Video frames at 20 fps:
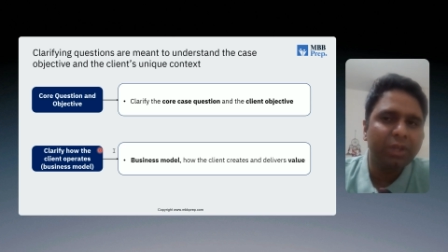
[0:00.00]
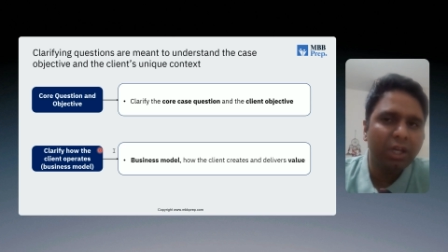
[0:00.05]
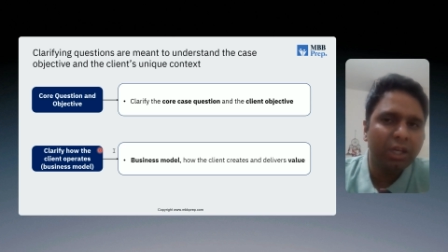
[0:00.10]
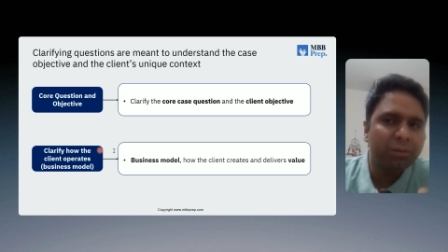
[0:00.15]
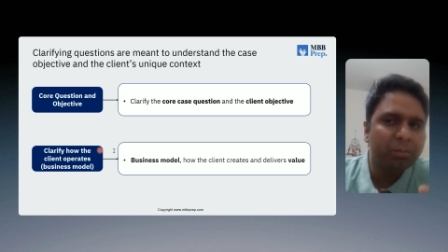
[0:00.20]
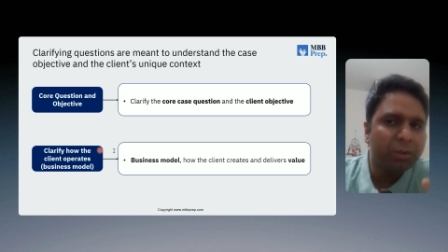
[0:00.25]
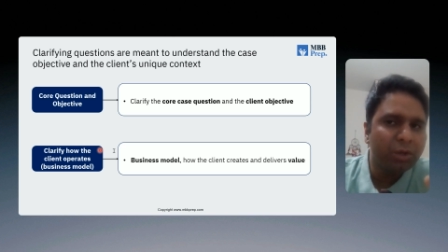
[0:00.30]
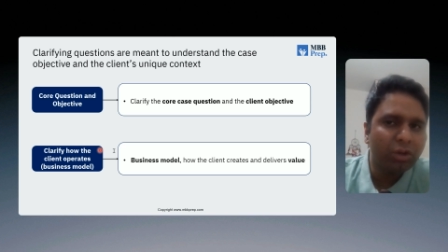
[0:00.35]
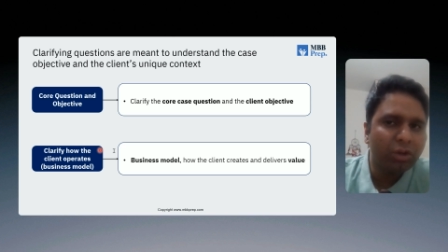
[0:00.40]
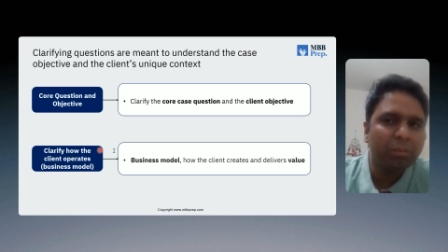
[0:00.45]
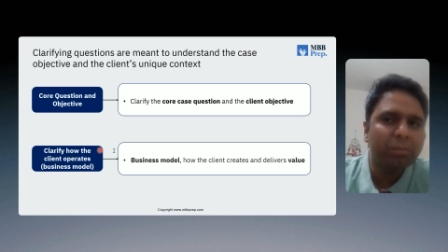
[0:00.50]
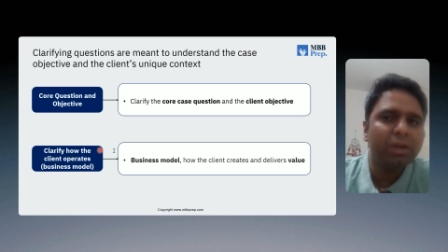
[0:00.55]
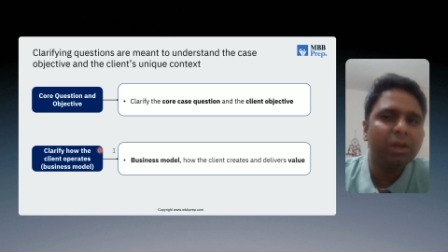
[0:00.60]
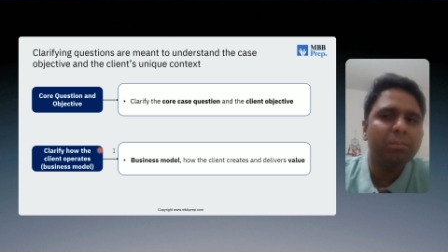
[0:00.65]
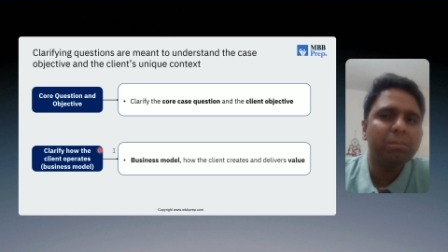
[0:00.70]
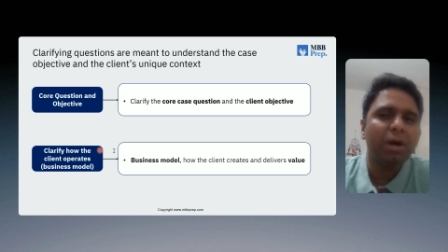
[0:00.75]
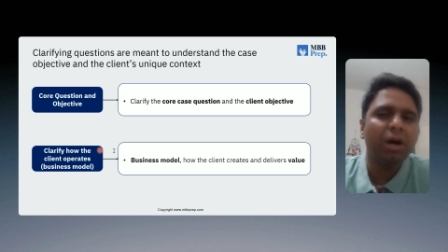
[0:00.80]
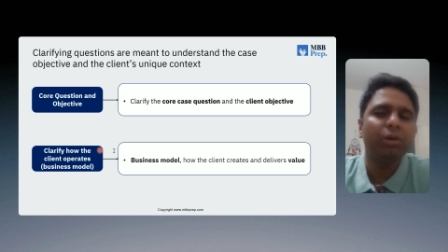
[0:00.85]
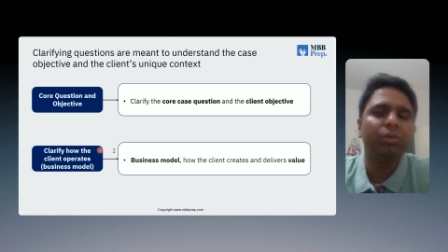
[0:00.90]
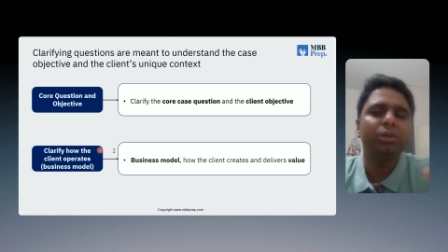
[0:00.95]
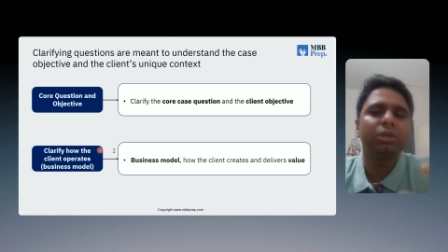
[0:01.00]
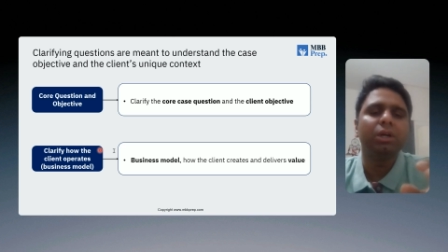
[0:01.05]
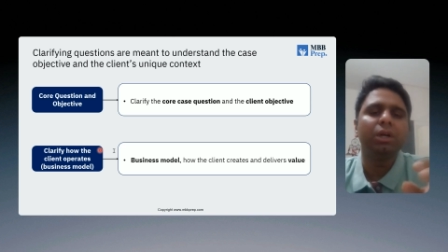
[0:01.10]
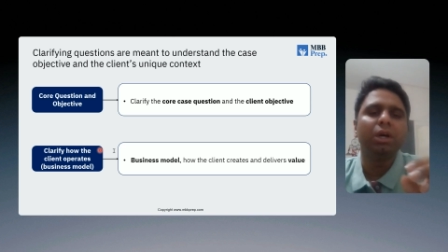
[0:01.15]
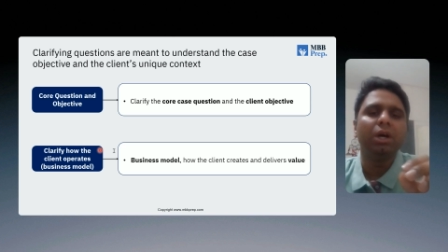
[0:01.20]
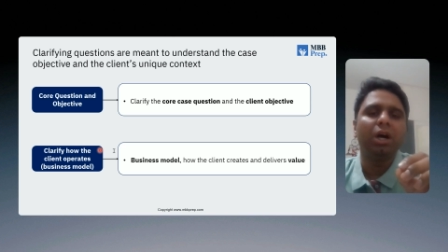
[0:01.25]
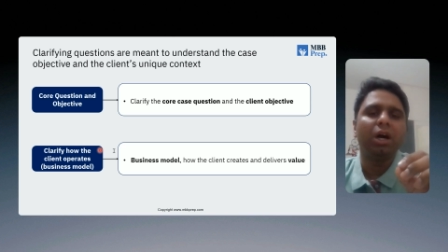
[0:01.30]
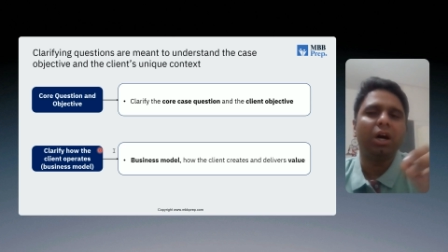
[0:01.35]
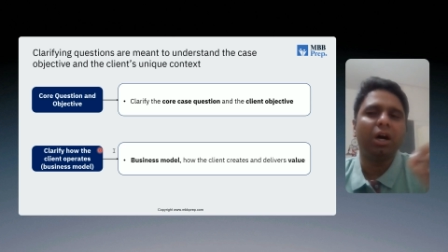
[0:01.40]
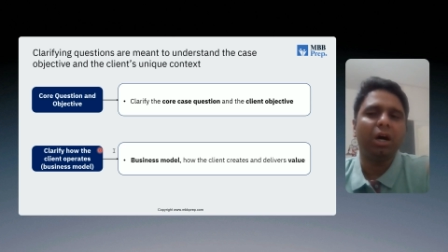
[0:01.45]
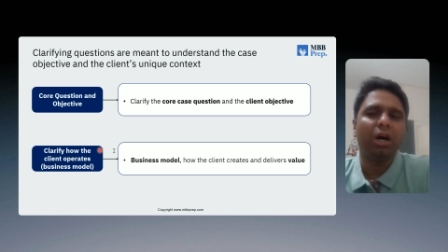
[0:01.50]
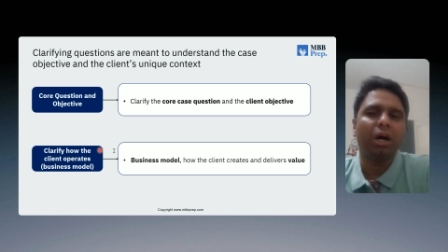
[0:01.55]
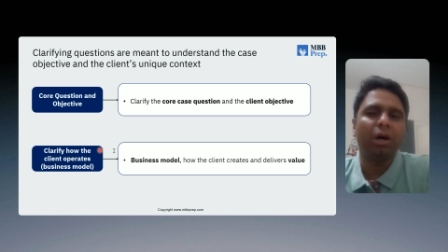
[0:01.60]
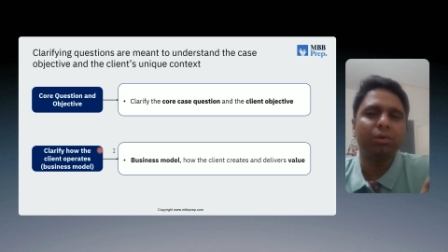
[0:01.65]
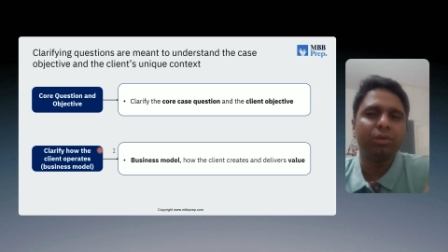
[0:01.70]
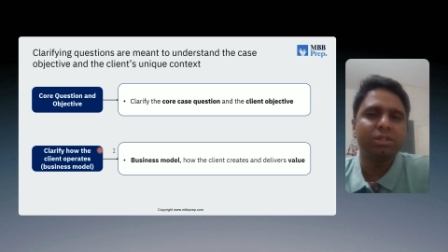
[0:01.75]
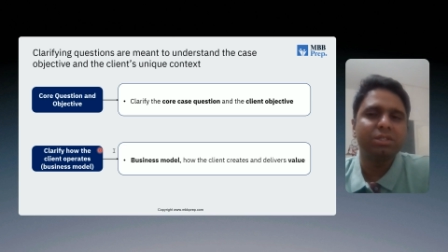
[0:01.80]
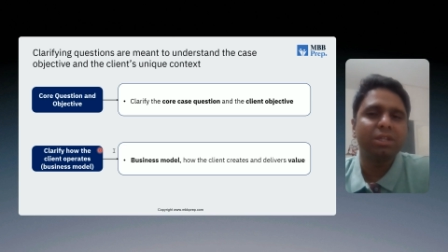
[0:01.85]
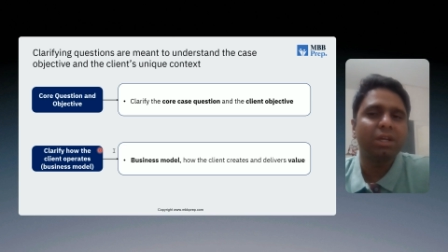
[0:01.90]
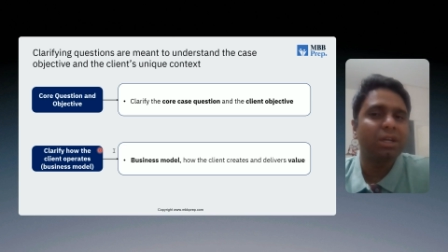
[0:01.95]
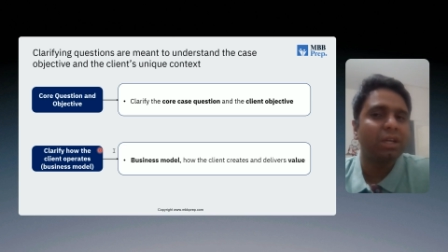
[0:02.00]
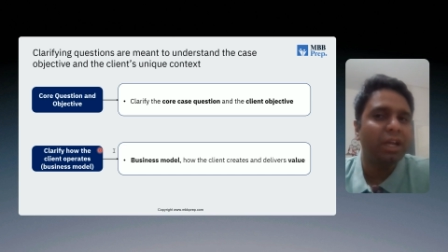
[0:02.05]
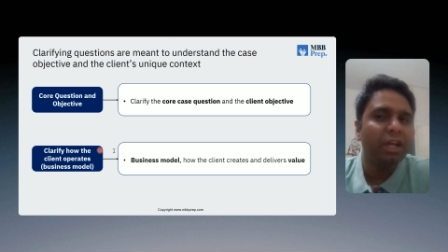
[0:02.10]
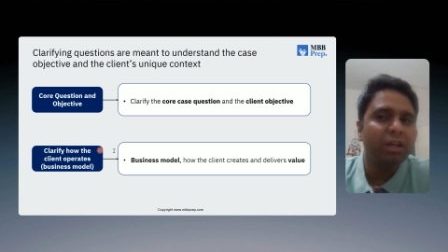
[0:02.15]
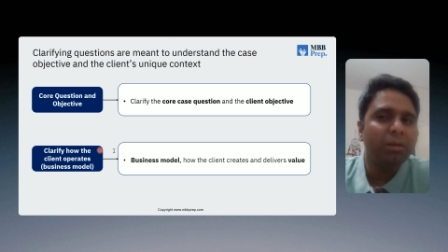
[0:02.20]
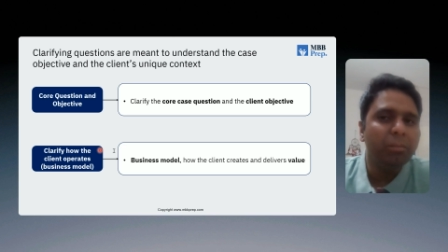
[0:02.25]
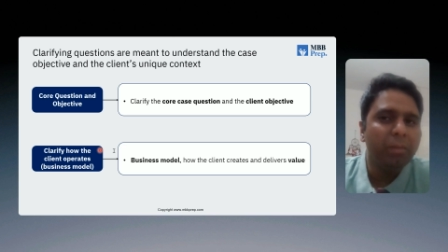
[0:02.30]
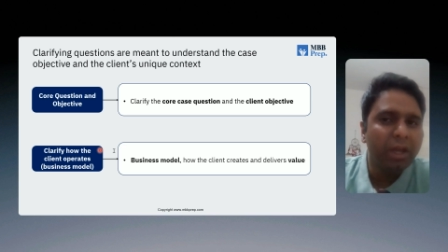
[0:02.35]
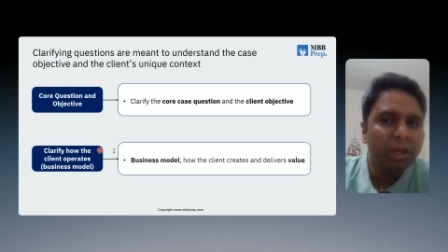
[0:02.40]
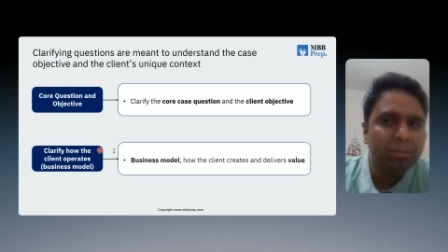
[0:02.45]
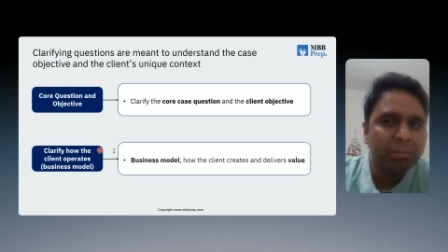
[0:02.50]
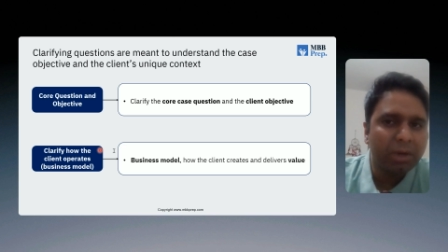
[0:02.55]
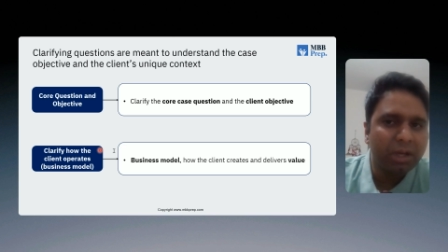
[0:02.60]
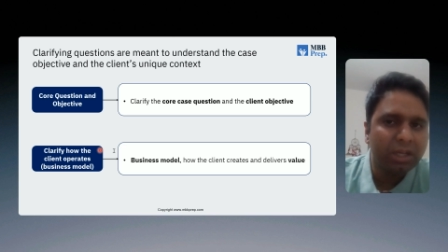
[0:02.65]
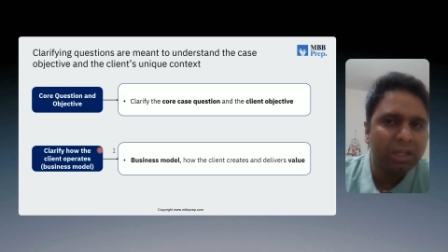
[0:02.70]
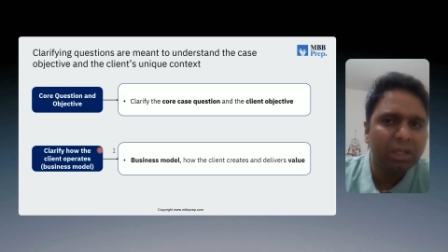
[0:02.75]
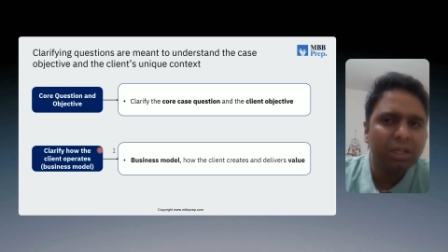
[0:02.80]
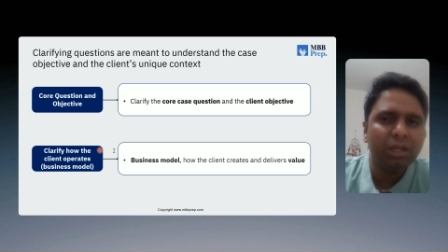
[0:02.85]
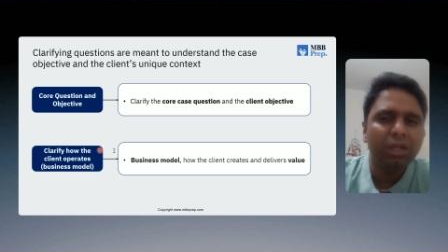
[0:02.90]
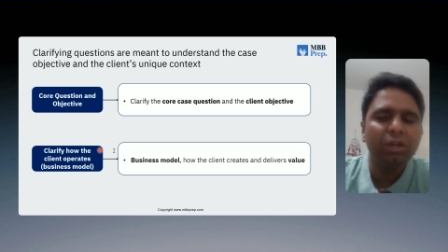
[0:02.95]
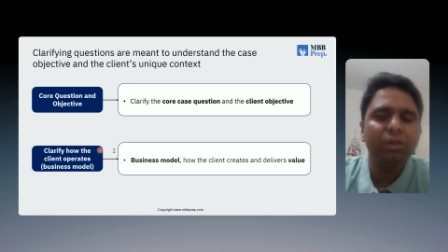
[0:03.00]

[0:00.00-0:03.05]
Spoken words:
it may not be about how does the client make money.